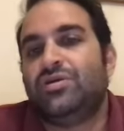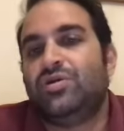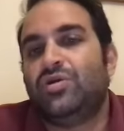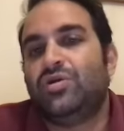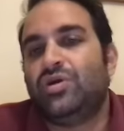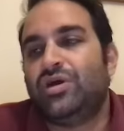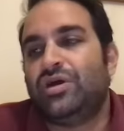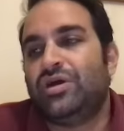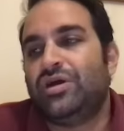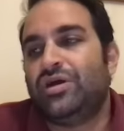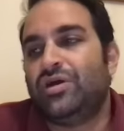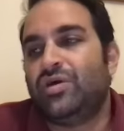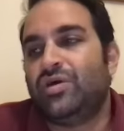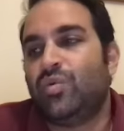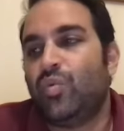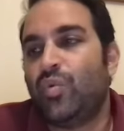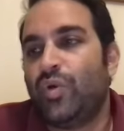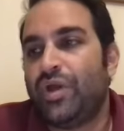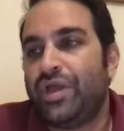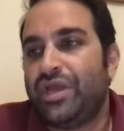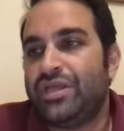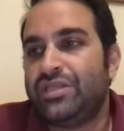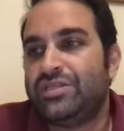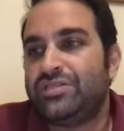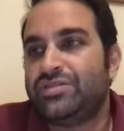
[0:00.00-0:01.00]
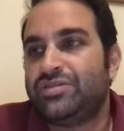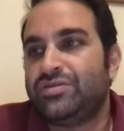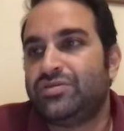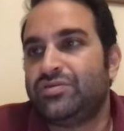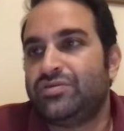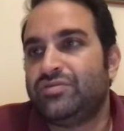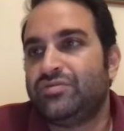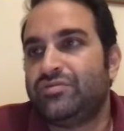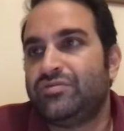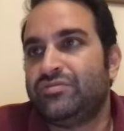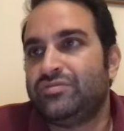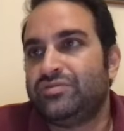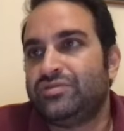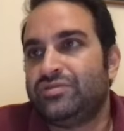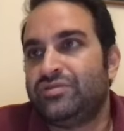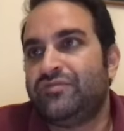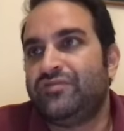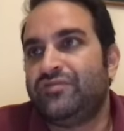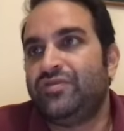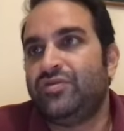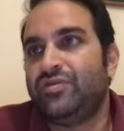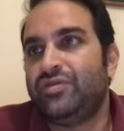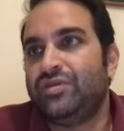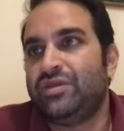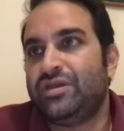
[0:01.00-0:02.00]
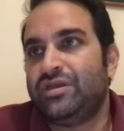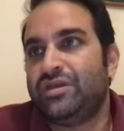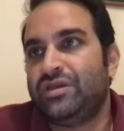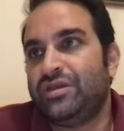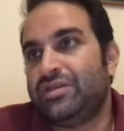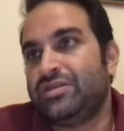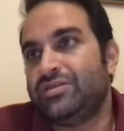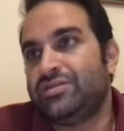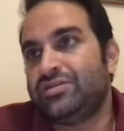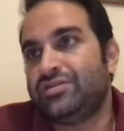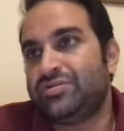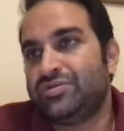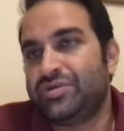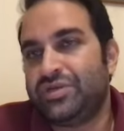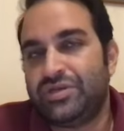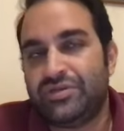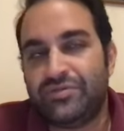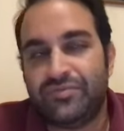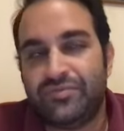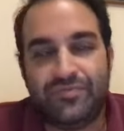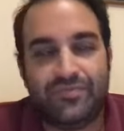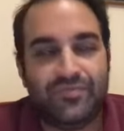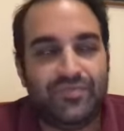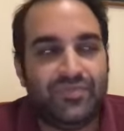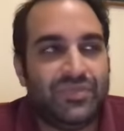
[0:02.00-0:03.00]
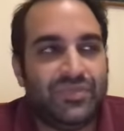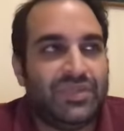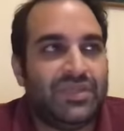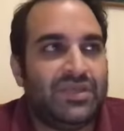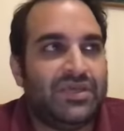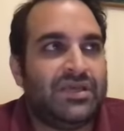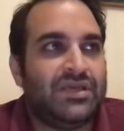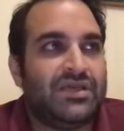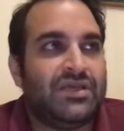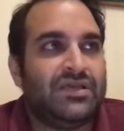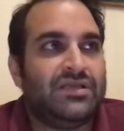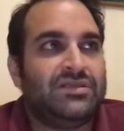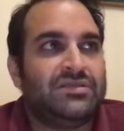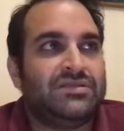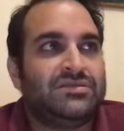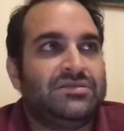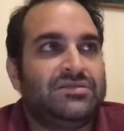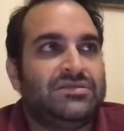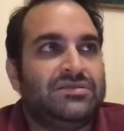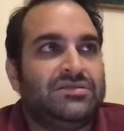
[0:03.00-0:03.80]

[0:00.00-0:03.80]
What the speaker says: way to view the industry, and